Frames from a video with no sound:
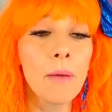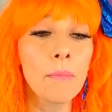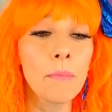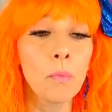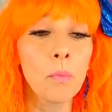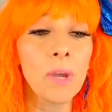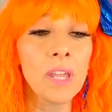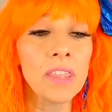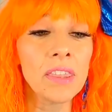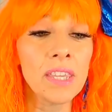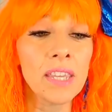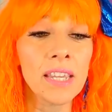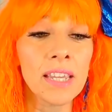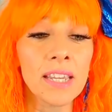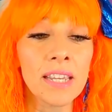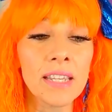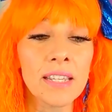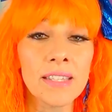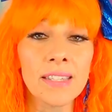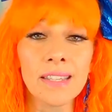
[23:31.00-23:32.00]
with
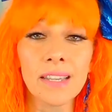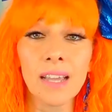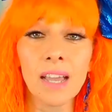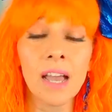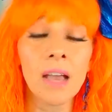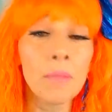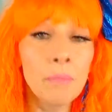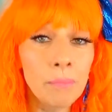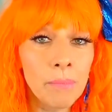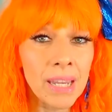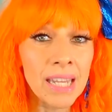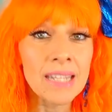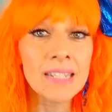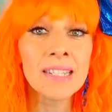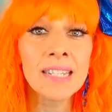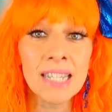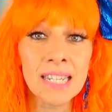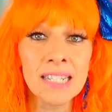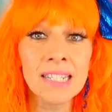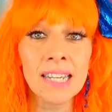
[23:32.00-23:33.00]
his
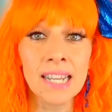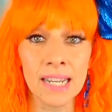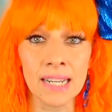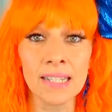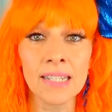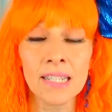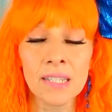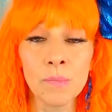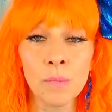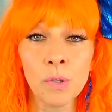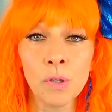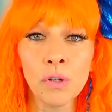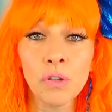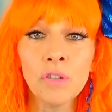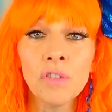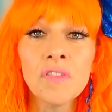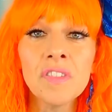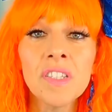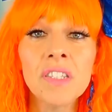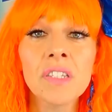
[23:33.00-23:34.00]
amazing dance
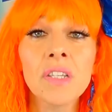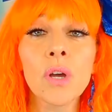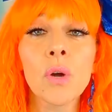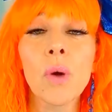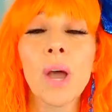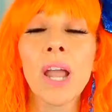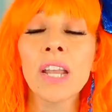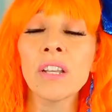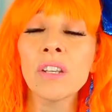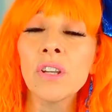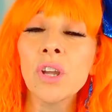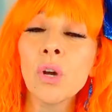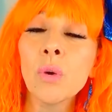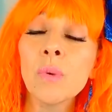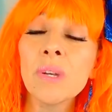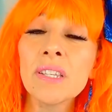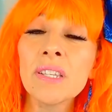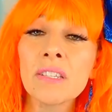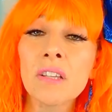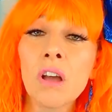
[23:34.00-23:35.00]
moves. So I know
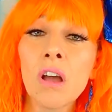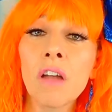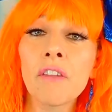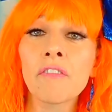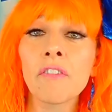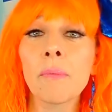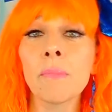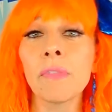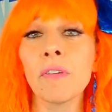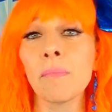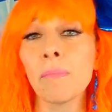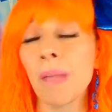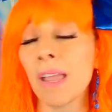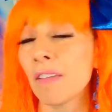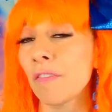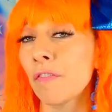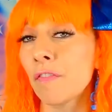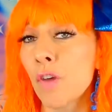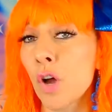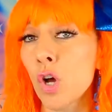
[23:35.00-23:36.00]
we saw it from my
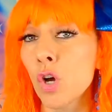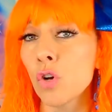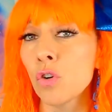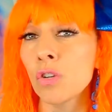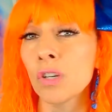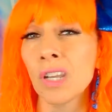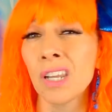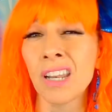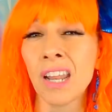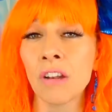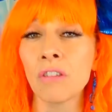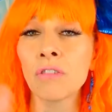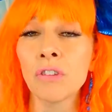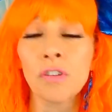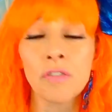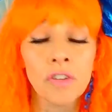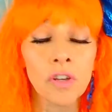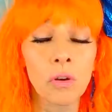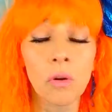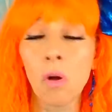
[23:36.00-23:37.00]
phone, and I don't know
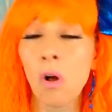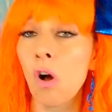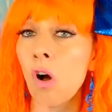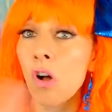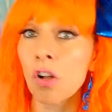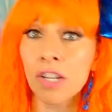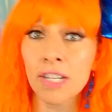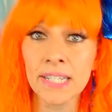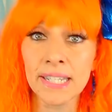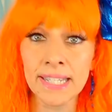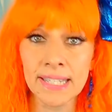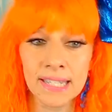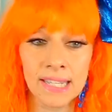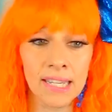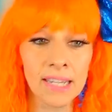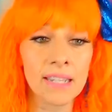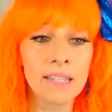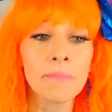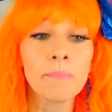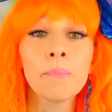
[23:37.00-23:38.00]
if you all could see
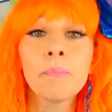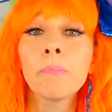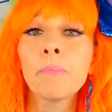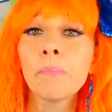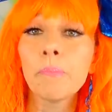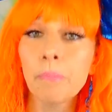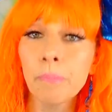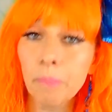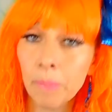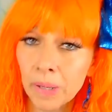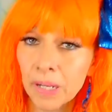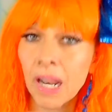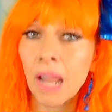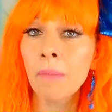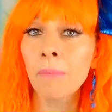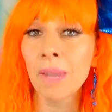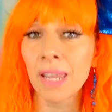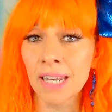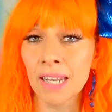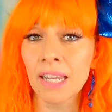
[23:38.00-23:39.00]
it, but I
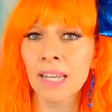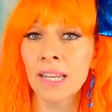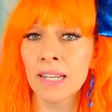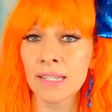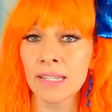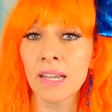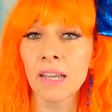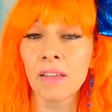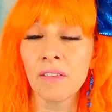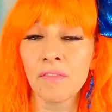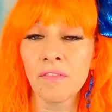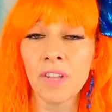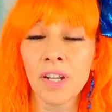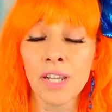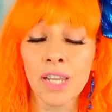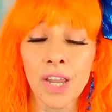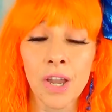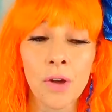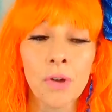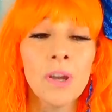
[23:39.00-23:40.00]
made it into a
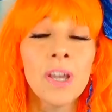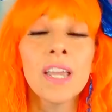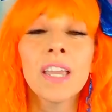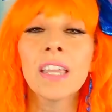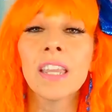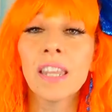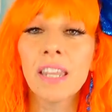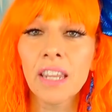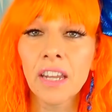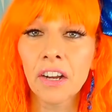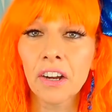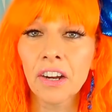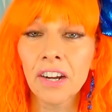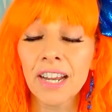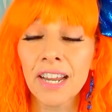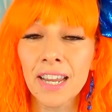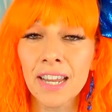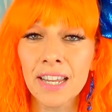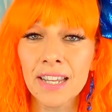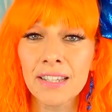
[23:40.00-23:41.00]
video. Here
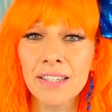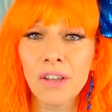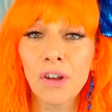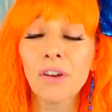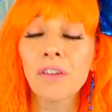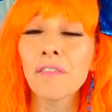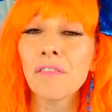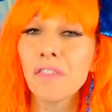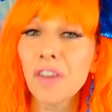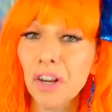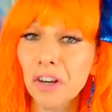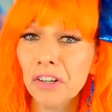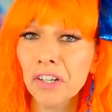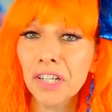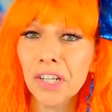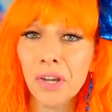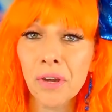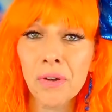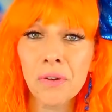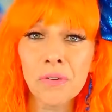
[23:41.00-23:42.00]
is our
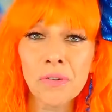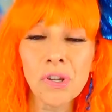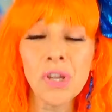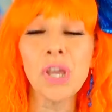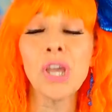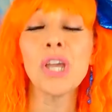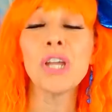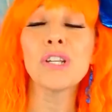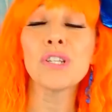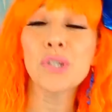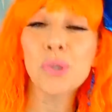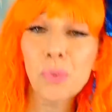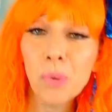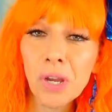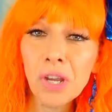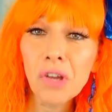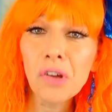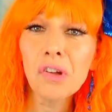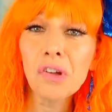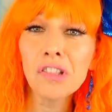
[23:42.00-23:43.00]
very own
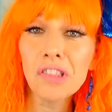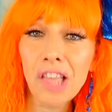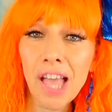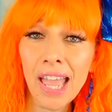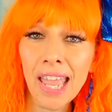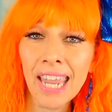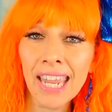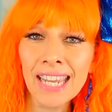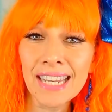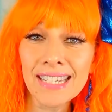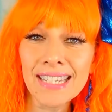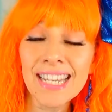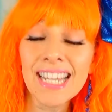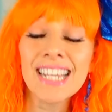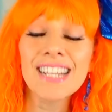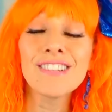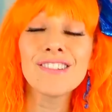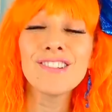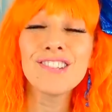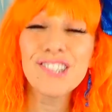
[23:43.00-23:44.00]
Twinkle Light
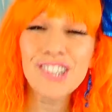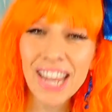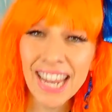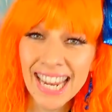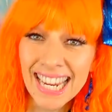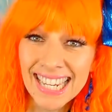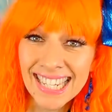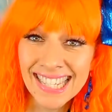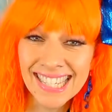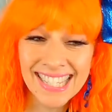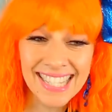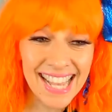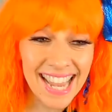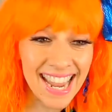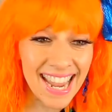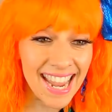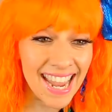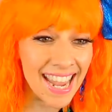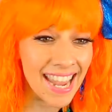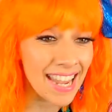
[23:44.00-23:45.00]

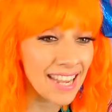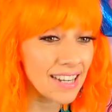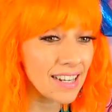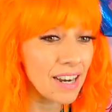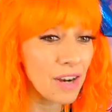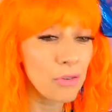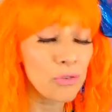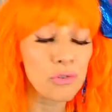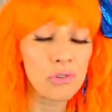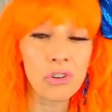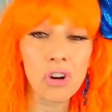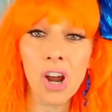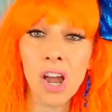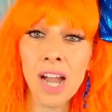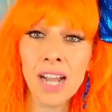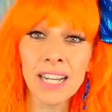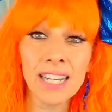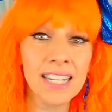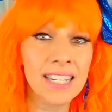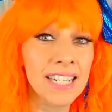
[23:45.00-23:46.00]
Jason
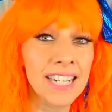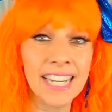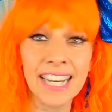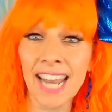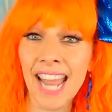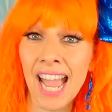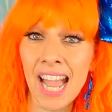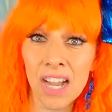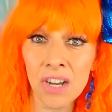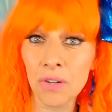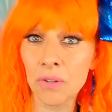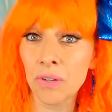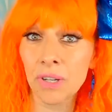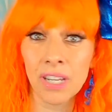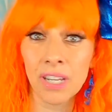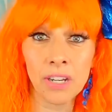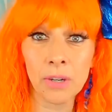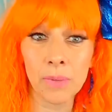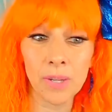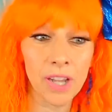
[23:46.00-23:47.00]
rocking it out.
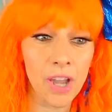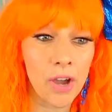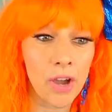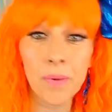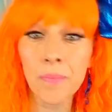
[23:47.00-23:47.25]
Here we go.